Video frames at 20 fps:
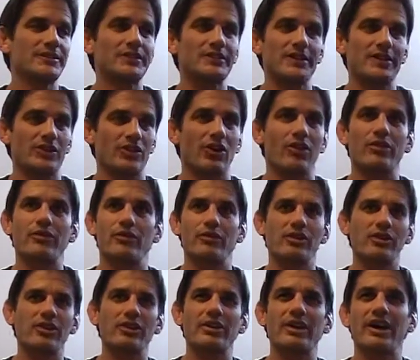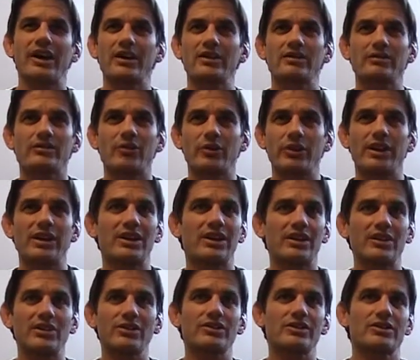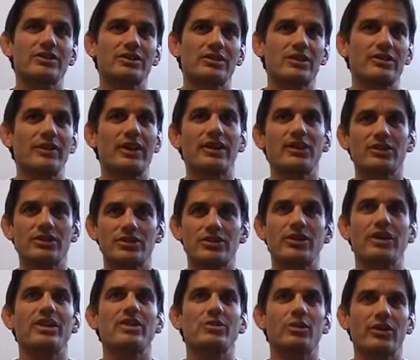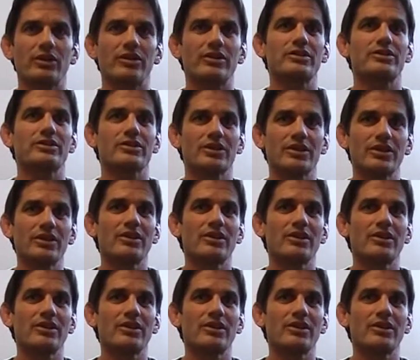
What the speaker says: it's hard for a little guy, 48 kilos, to find good training partners.